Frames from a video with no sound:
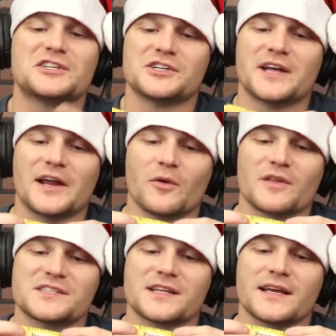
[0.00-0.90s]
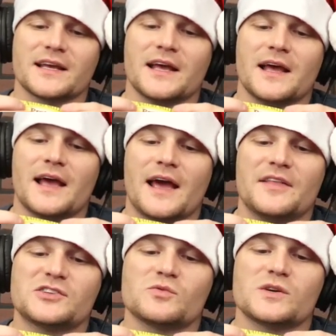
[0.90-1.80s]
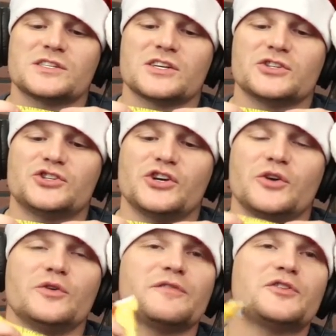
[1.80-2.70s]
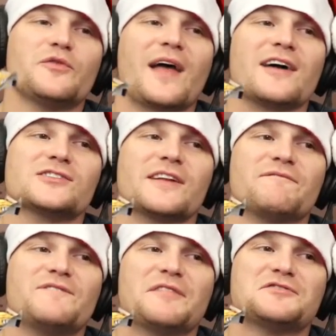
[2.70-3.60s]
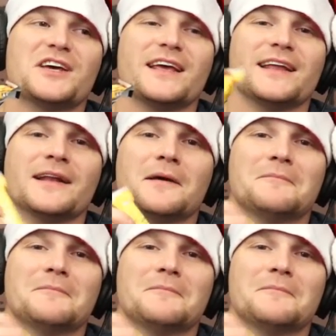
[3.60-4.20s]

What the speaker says: date on this thing. And this was June of 2015.